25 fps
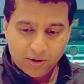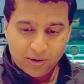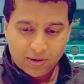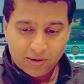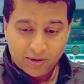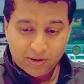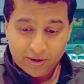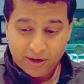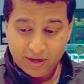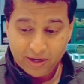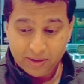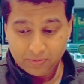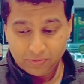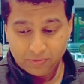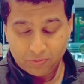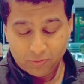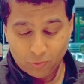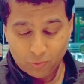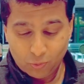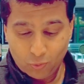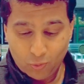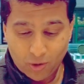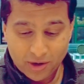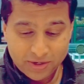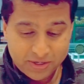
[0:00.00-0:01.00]
All right,
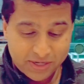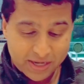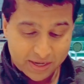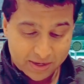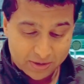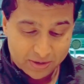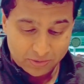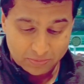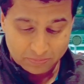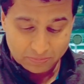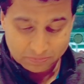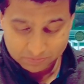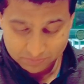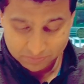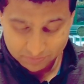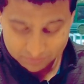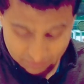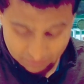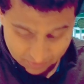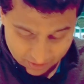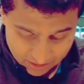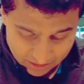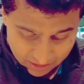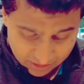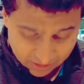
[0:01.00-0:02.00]
one down,
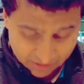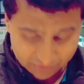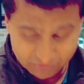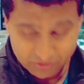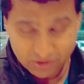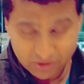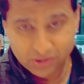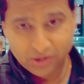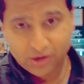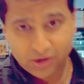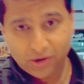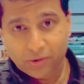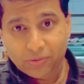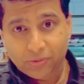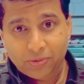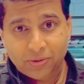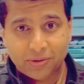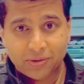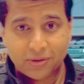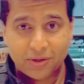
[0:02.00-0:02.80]
11 to go.